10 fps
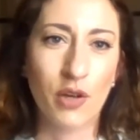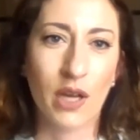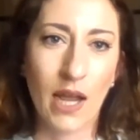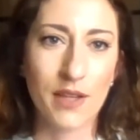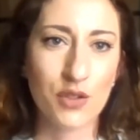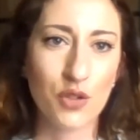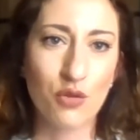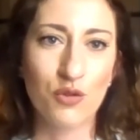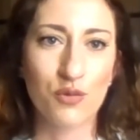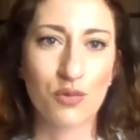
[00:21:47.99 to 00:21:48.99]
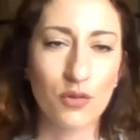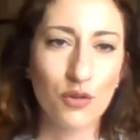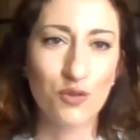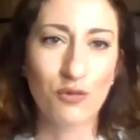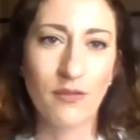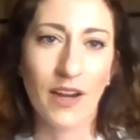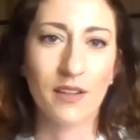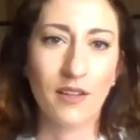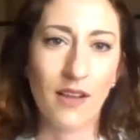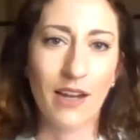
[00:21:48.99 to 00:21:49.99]
you kind of asked who's who's
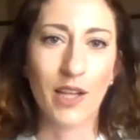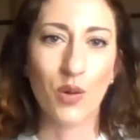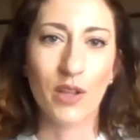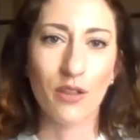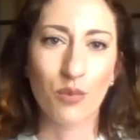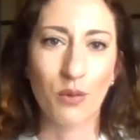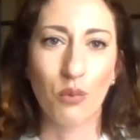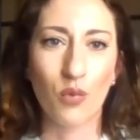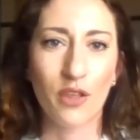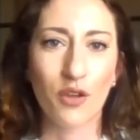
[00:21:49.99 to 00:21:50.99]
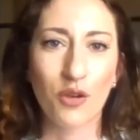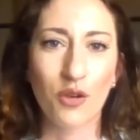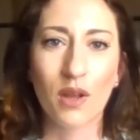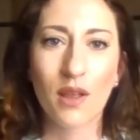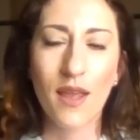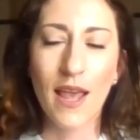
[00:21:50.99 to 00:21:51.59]
reconciling with with, with who.